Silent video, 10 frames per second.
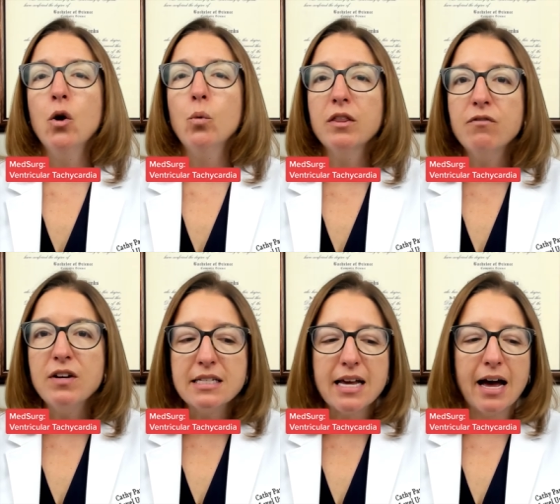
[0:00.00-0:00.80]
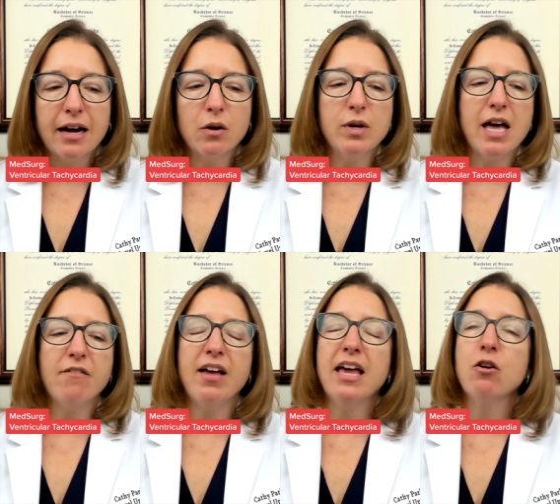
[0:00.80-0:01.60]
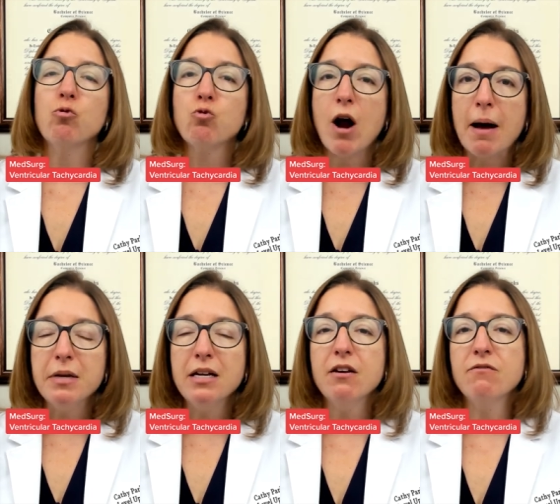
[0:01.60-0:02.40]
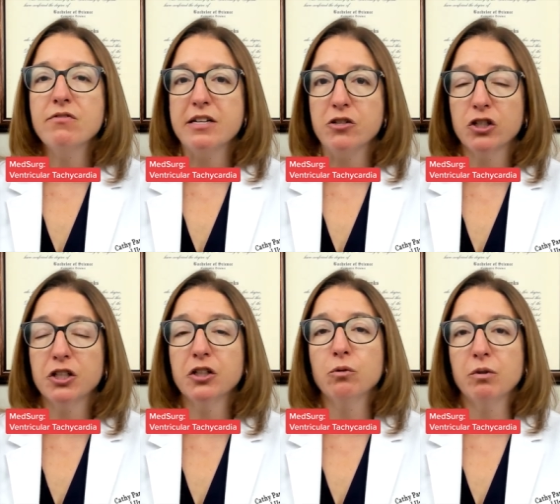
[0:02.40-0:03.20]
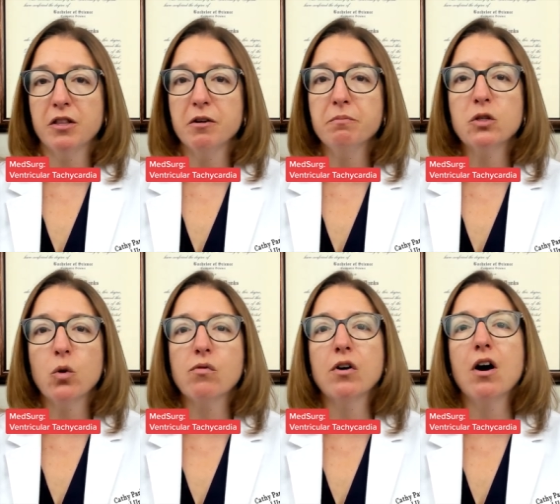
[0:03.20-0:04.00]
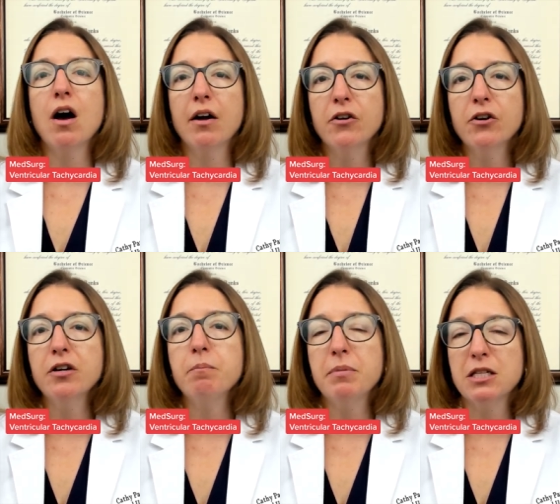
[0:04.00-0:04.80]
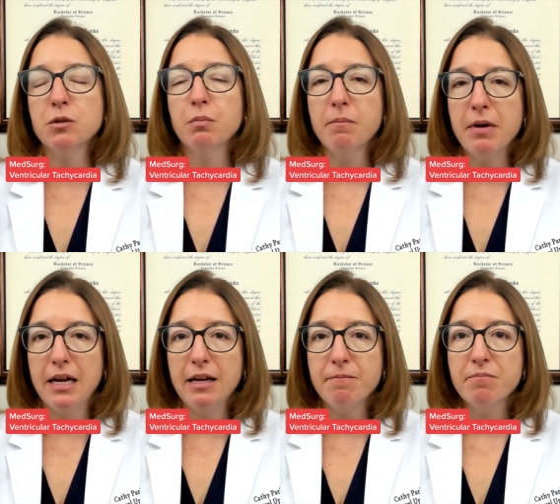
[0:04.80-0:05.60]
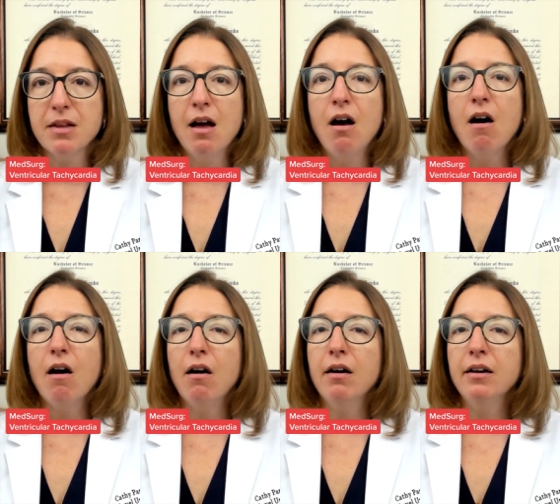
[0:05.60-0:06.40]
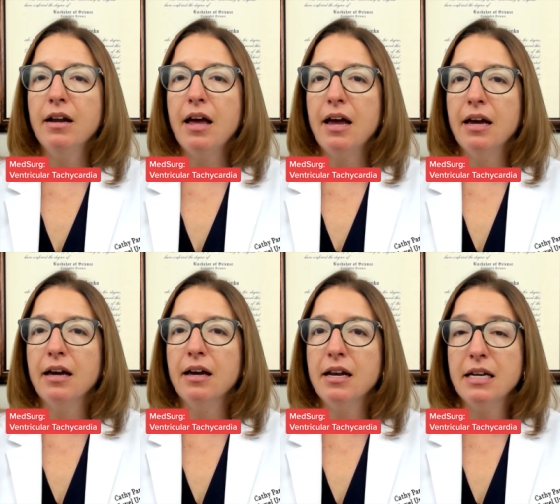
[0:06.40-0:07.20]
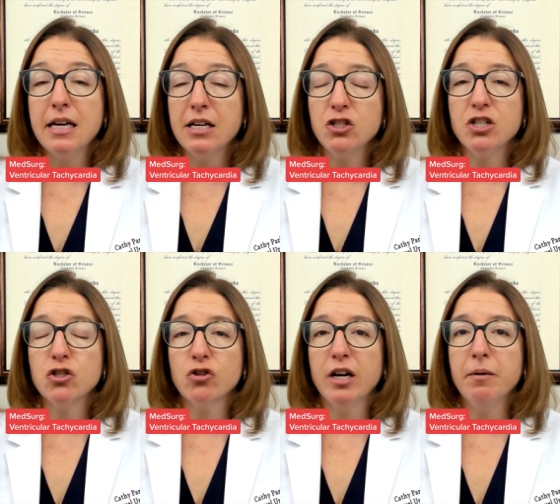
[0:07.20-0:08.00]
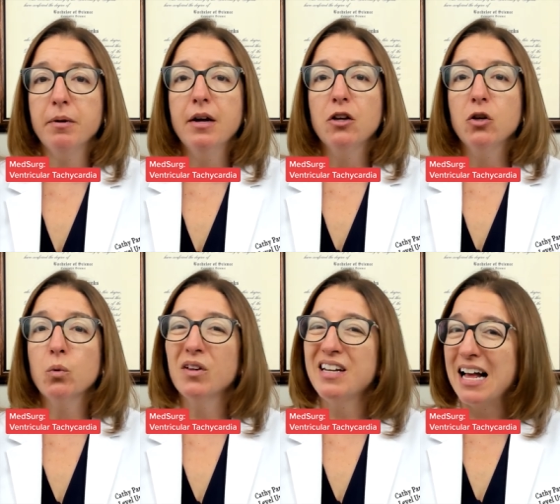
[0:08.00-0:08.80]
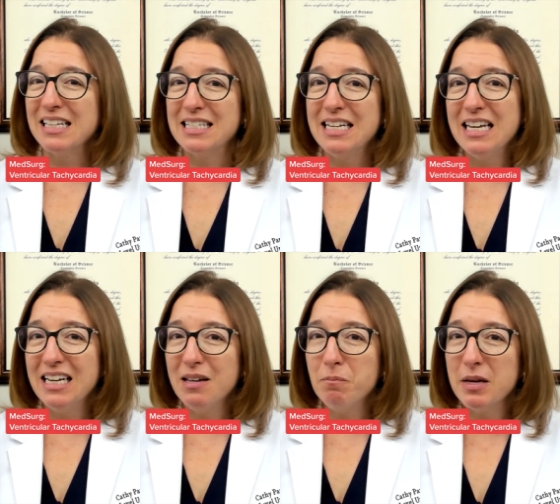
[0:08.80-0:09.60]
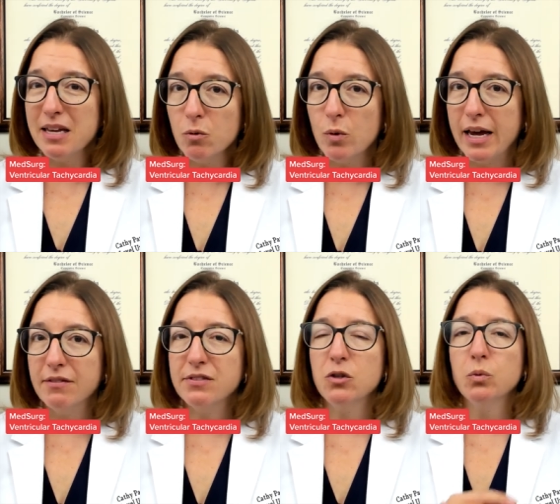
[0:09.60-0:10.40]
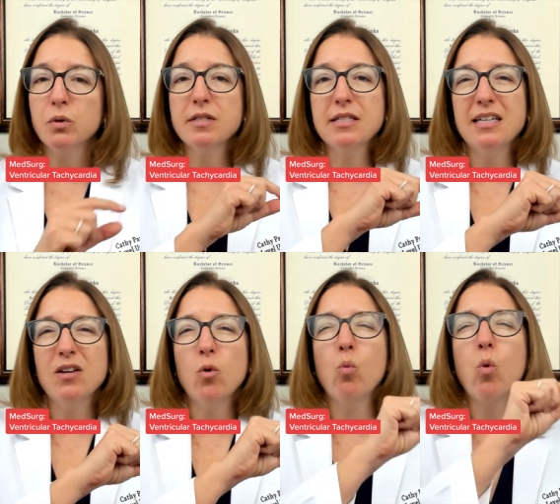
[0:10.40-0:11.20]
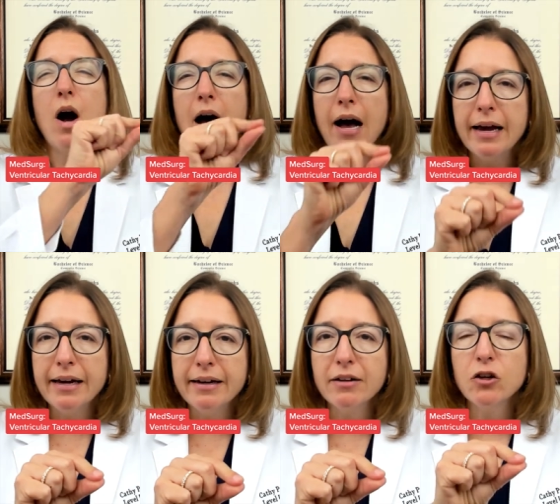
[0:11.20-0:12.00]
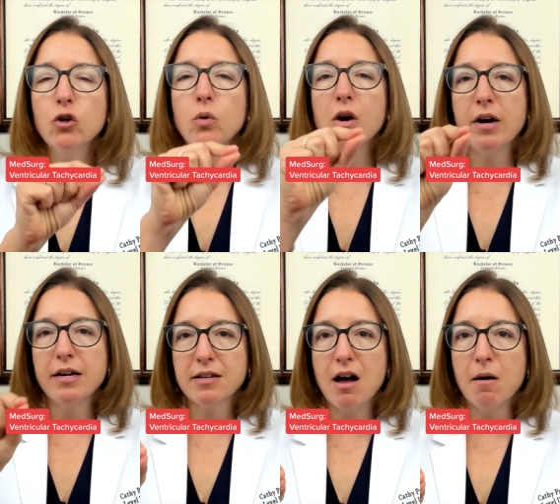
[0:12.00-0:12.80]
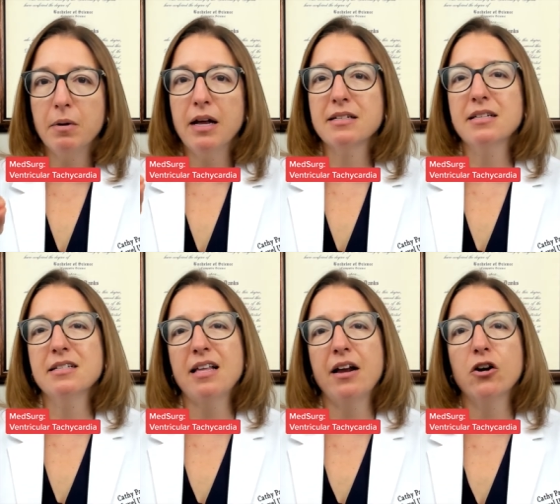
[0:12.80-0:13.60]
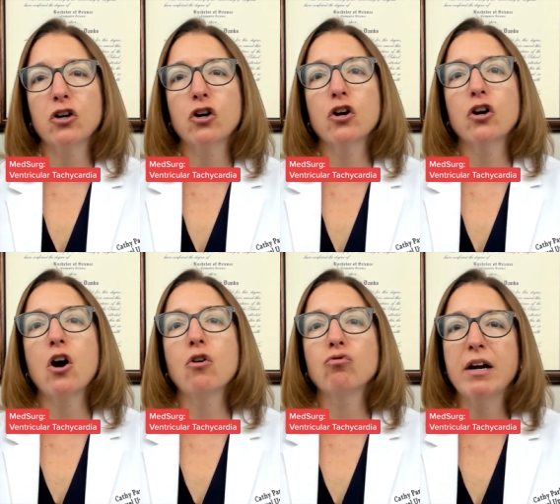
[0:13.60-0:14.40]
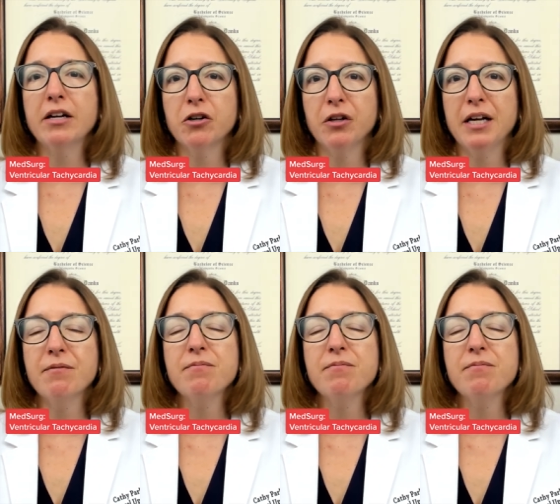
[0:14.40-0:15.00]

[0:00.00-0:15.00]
With VTach, we have a rapid ventricular rhythm, so over 100 beats per minute. On a, an EKG strip, you will not see any P waves. You will see wide QRS complexes that occur regularly.